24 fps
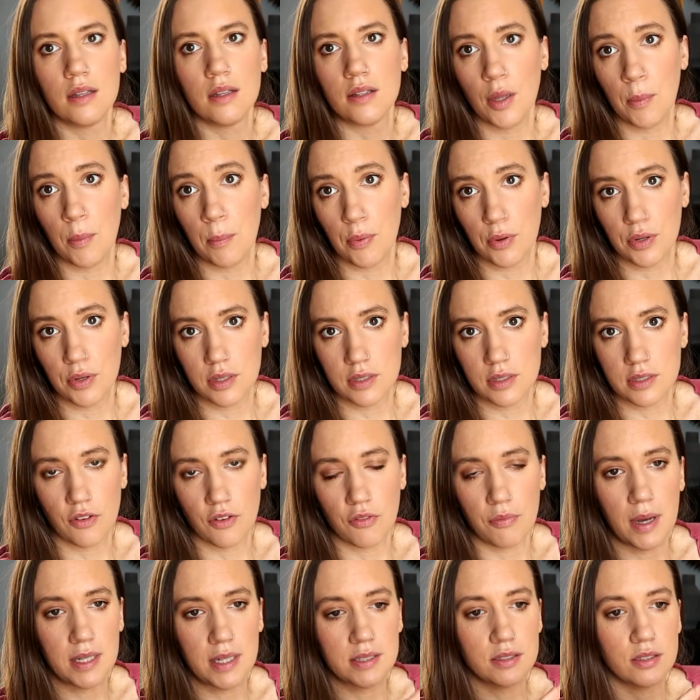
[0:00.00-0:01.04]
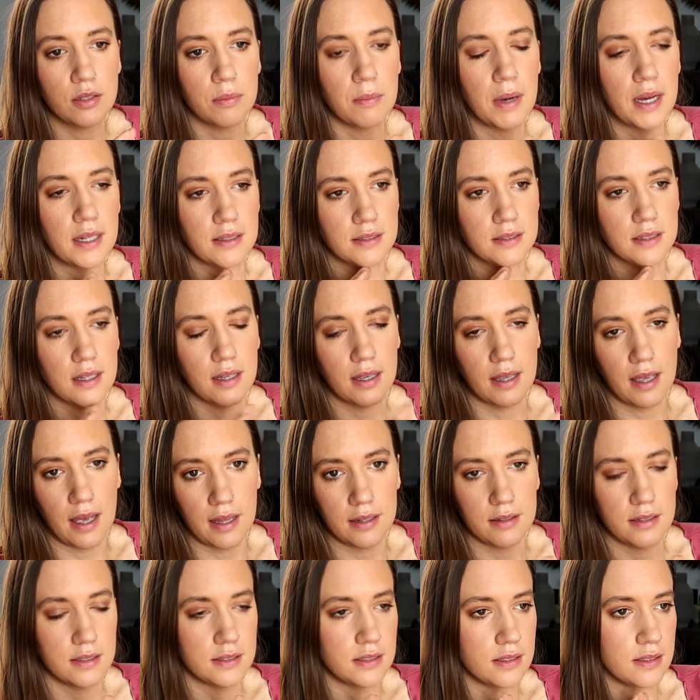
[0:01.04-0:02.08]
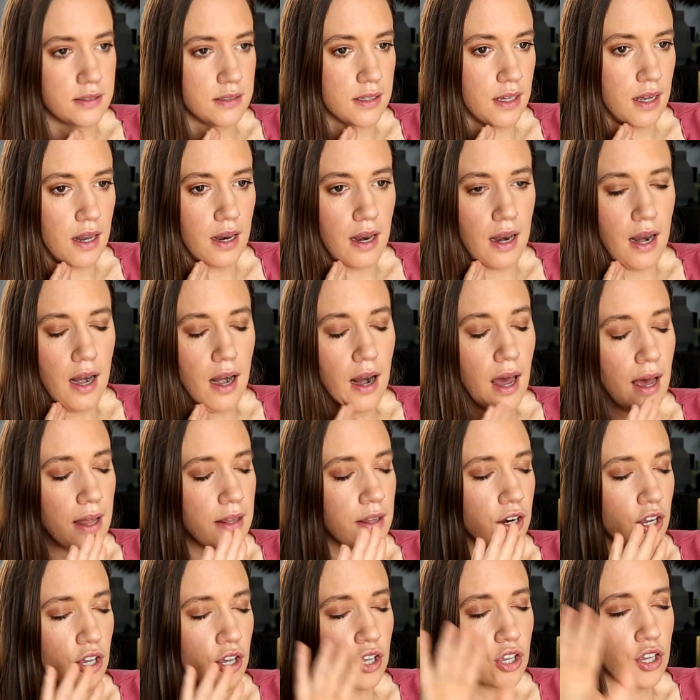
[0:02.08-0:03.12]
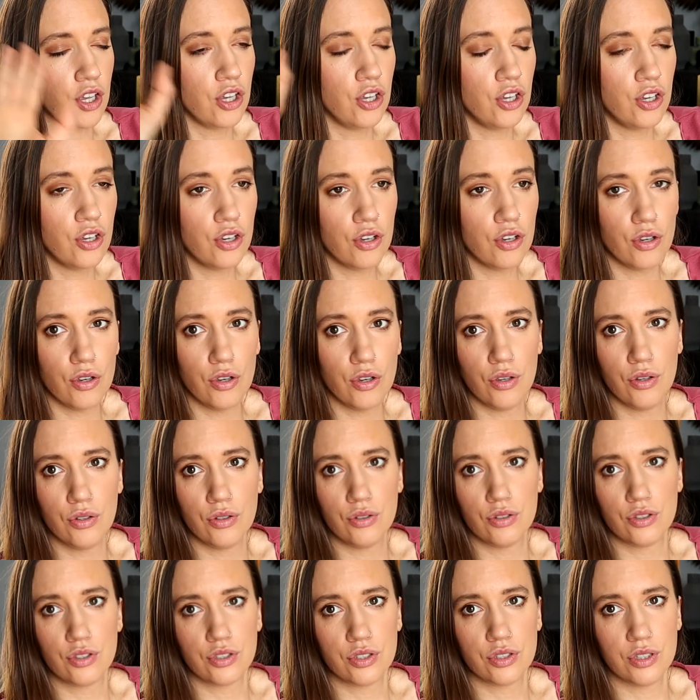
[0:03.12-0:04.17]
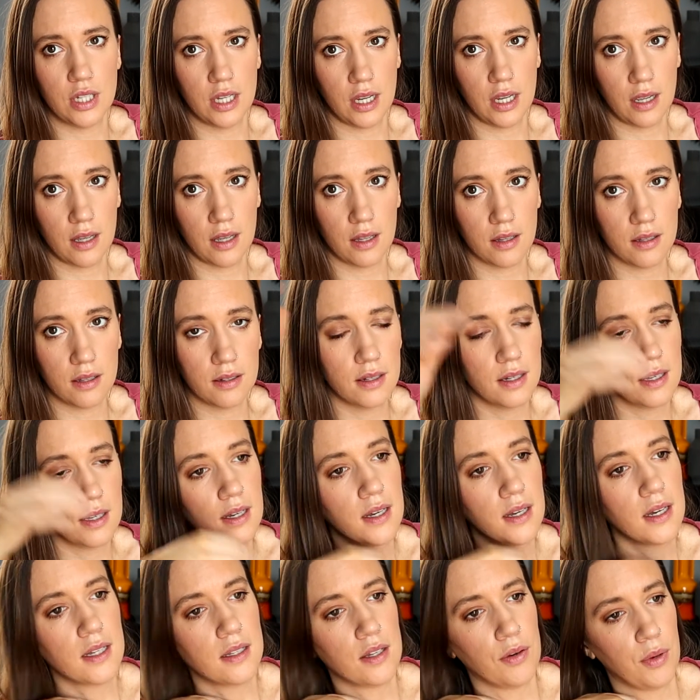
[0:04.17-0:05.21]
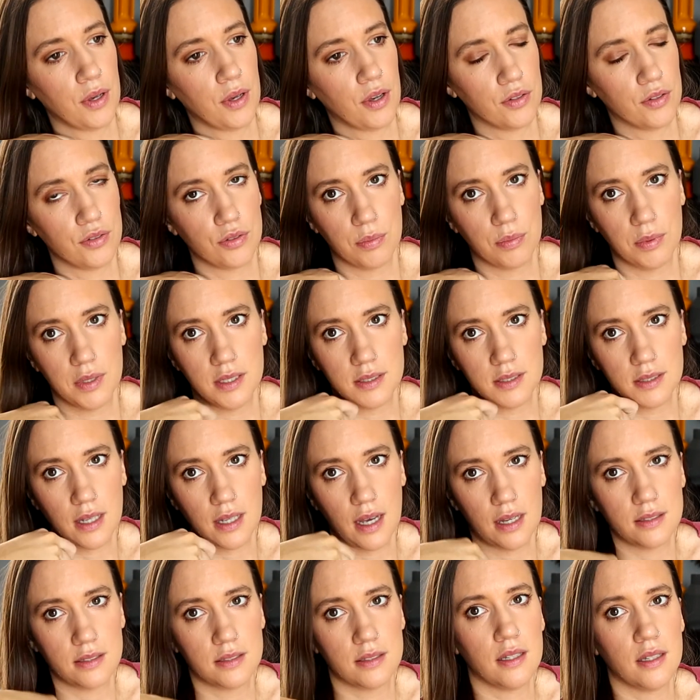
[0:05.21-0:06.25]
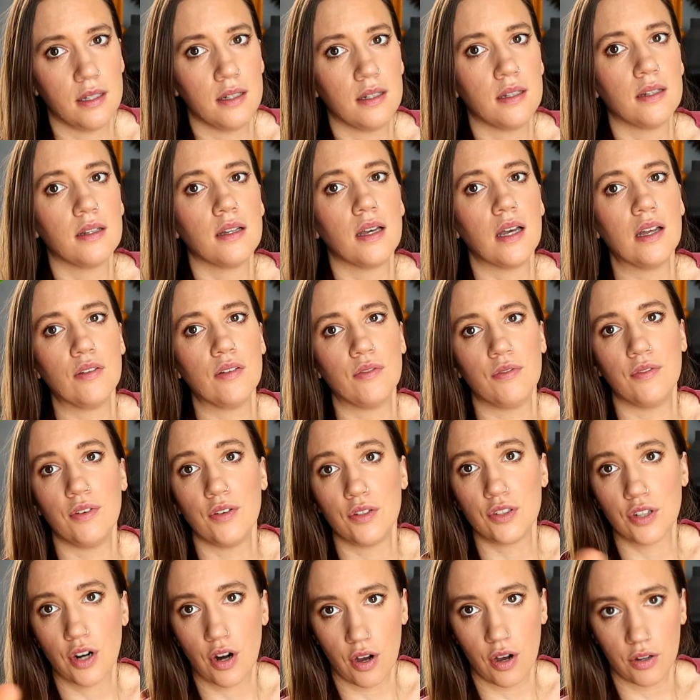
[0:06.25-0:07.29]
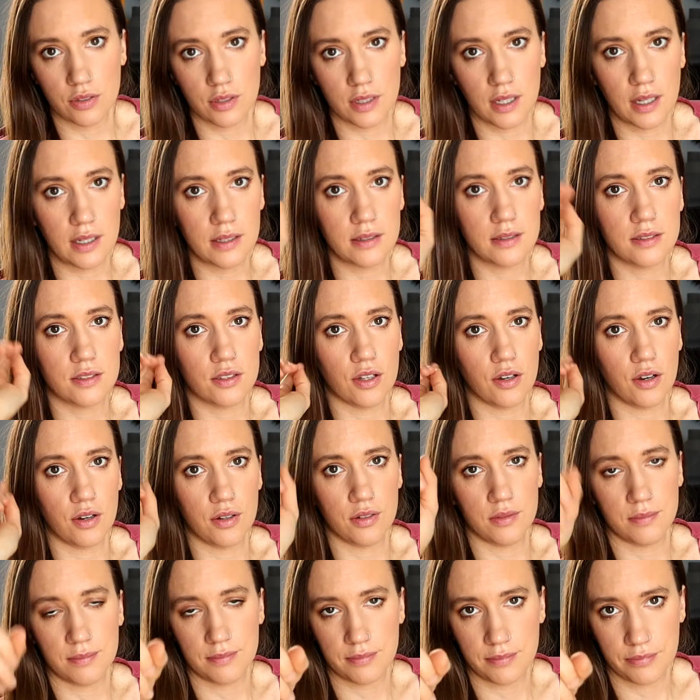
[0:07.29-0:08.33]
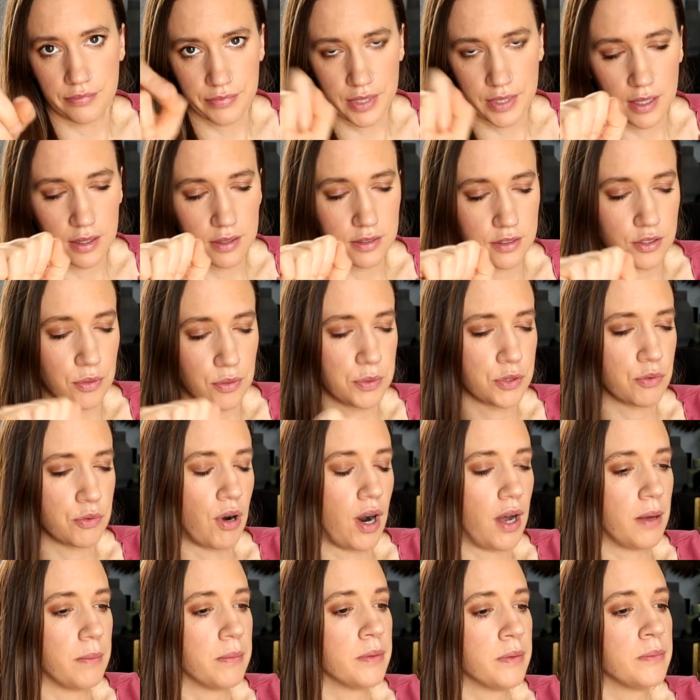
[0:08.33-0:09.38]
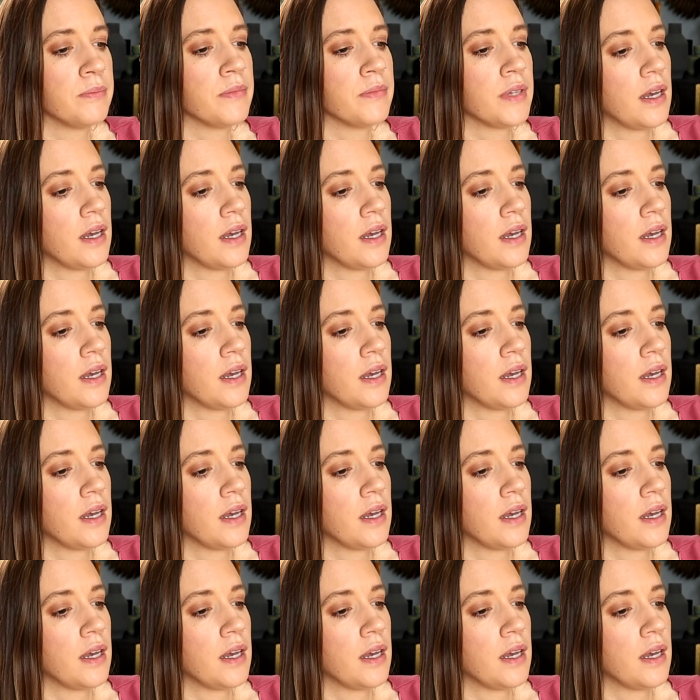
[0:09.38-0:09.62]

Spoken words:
The importance of muscle mass, again, this is another huge deal that we're going to be discussing in future content, so subscribe.